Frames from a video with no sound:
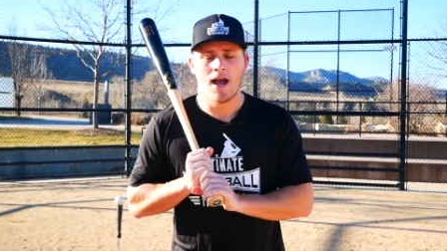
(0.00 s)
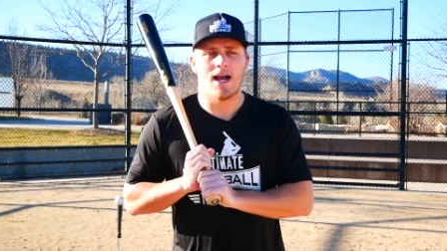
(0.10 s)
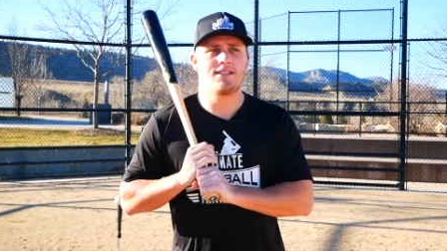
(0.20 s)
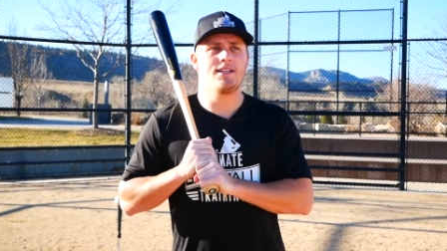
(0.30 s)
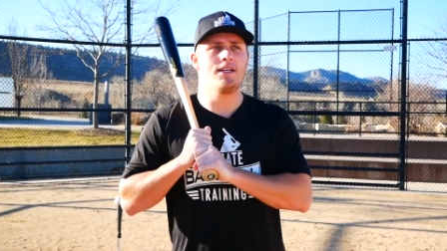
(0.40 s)

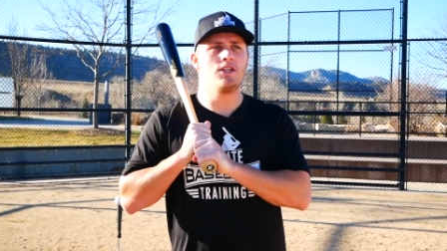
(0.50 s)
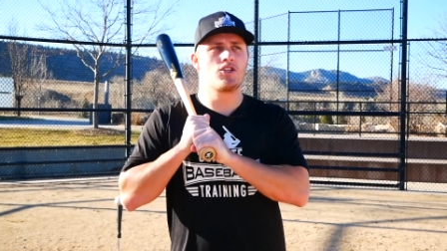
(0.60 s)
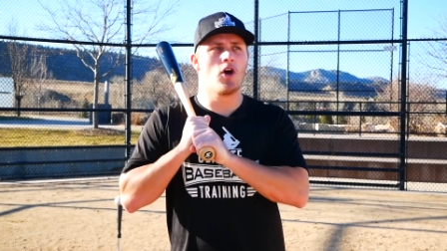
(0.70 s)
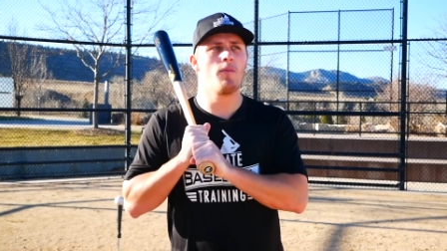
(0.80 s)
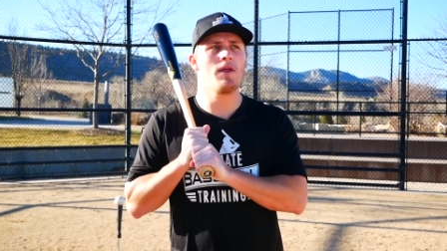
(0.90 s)
I see
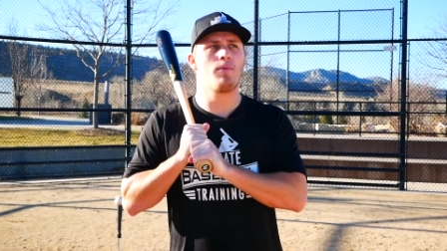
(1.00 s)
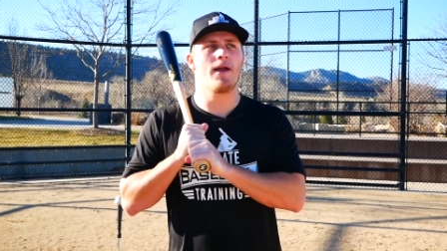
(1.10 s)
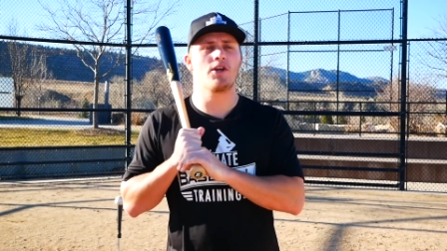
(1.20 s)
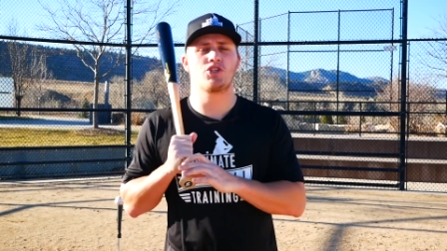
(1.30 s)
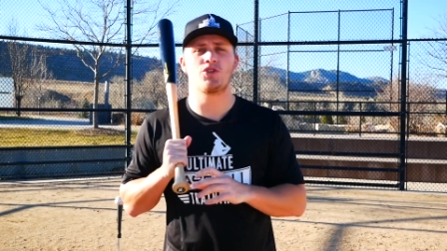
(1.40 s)
so many
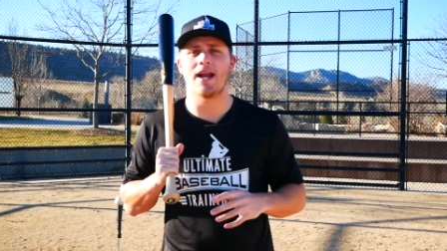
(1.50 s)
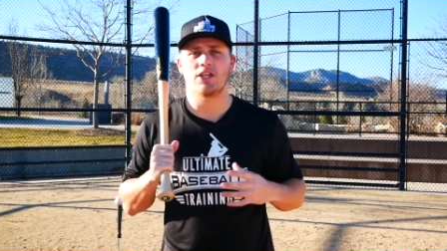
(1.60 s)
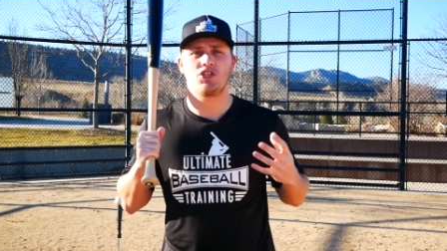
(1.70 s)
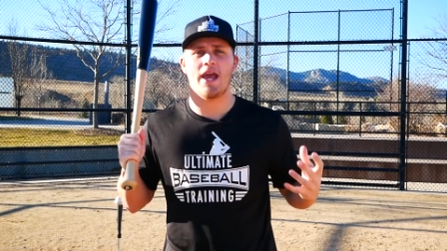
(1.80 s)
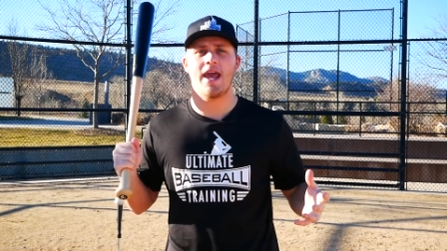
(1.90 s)
players try to
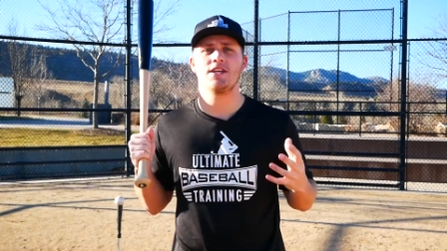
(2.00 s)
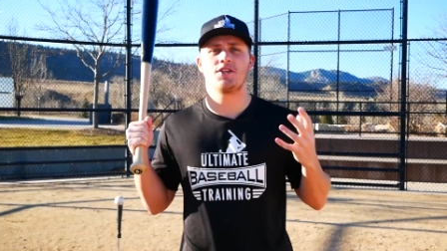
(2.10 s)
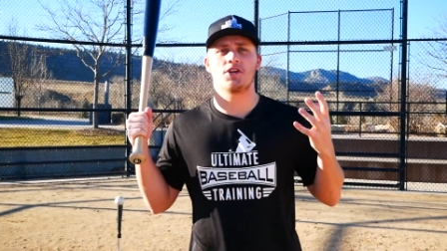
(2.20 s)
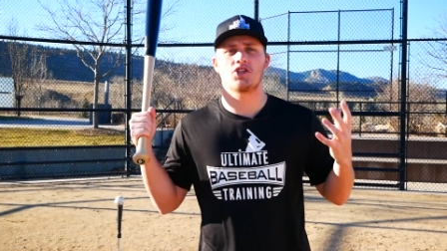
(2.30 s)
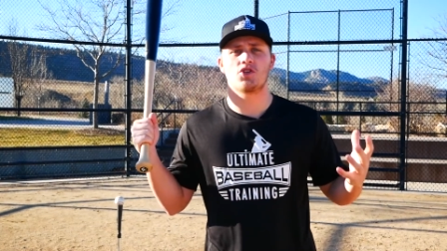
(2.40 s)
change
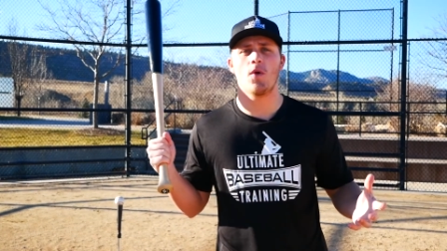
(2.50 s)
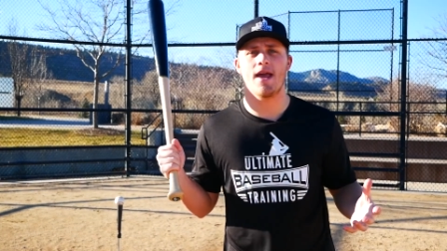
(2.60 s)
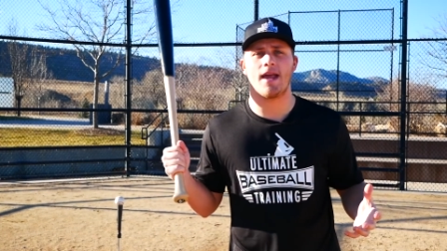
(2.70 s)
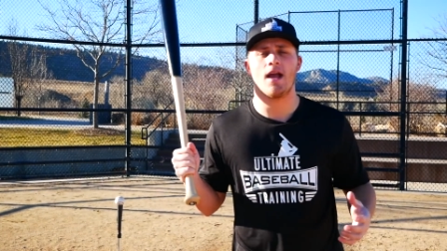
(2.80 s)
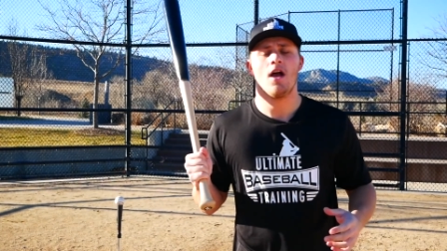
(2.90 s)
their
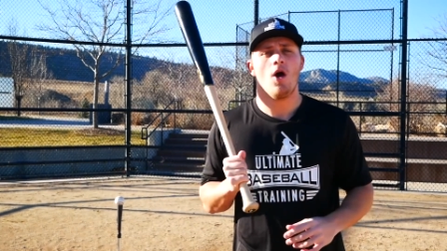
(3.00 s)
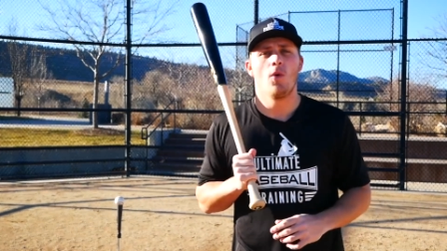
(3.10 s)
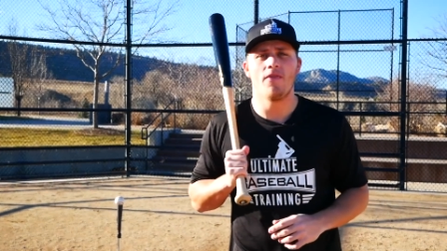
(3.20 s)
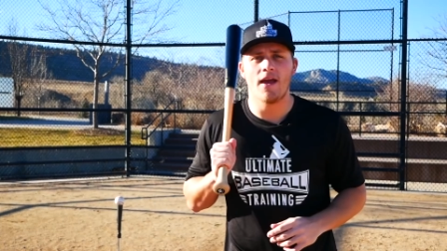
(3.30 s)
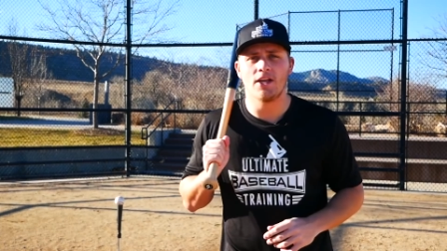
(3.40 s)
swing
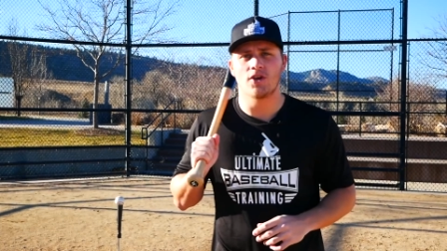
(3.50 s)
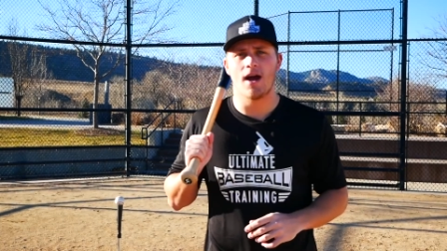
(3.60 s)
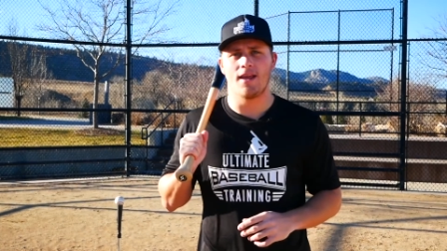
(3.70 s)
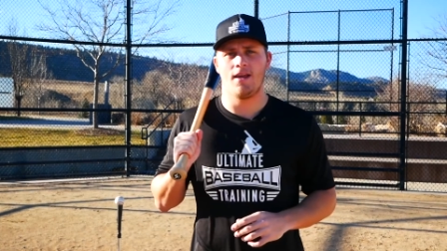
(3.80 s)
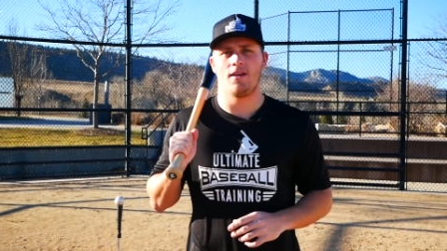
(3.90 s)
when they
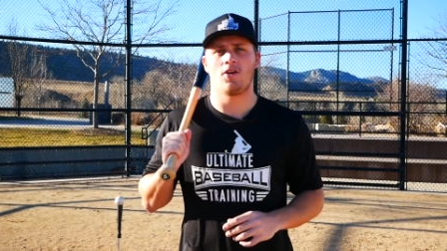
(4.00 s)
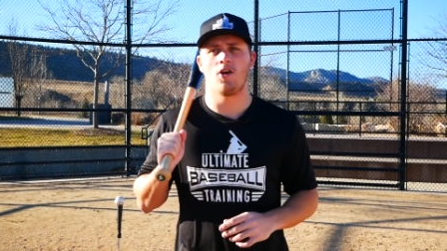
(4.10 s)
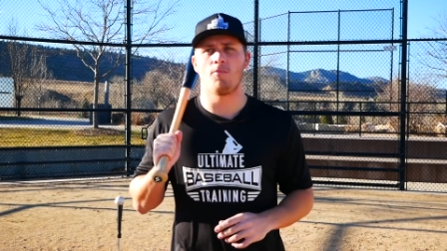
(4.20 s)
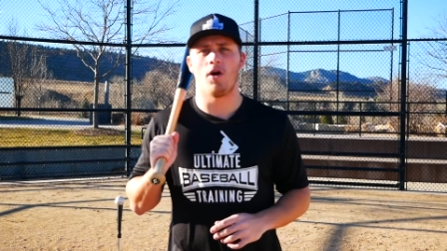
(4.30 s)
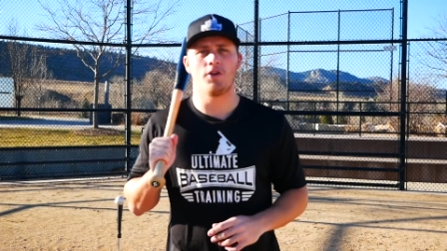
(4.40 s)
try to hit a
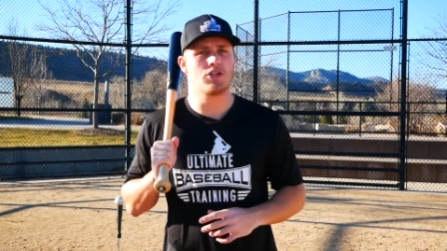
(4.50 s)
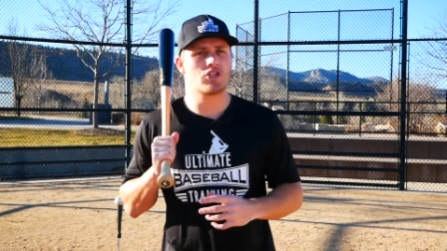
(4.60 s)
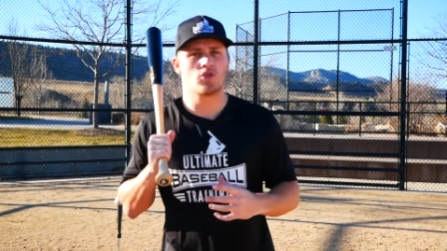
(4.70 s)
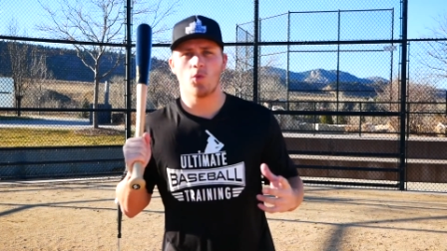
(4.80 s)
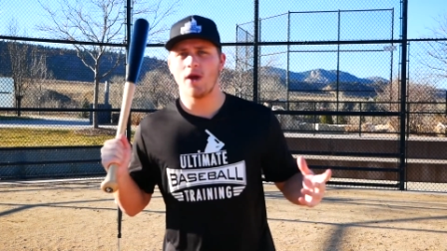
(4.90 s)
curveball. Your
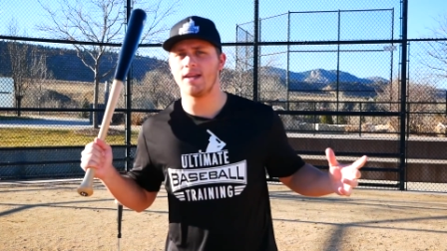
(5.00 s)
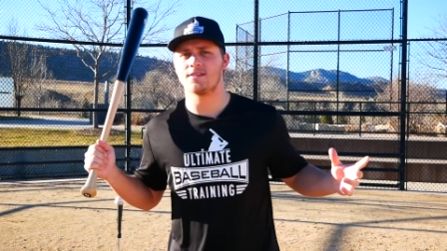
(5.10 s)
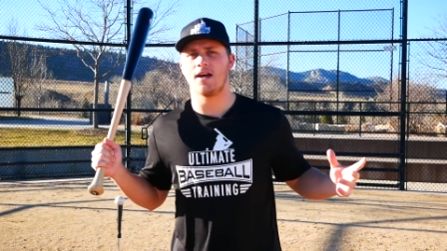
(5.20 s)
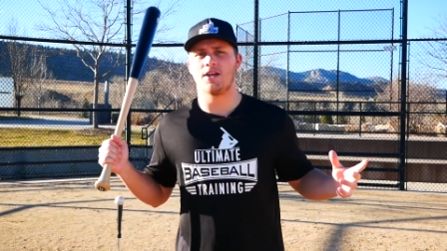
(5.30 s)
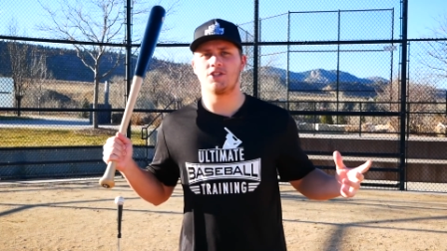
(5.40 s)
swing
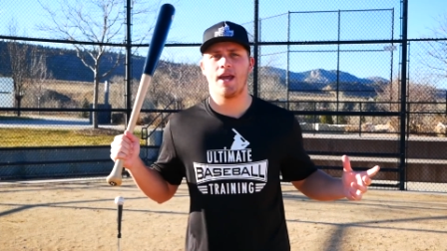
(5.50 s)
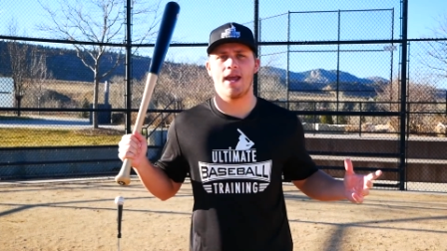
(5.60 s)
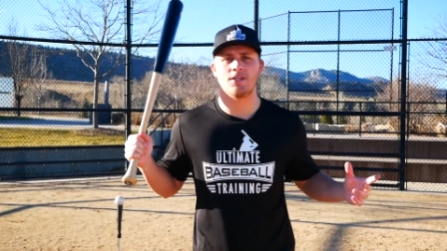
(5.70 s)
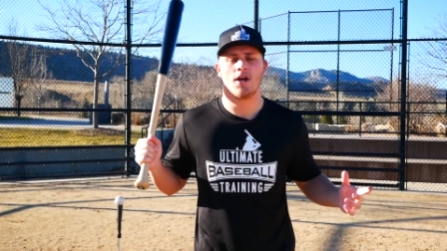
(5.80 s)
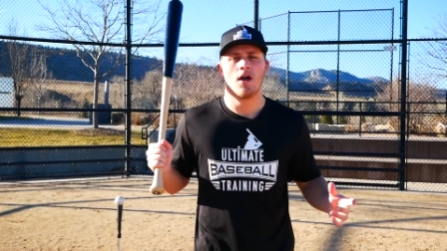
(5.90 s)
does not
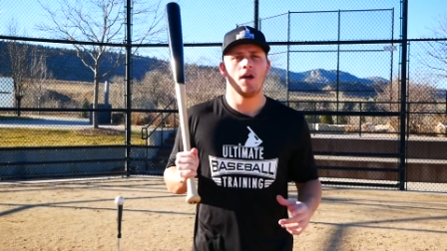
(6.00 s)
change.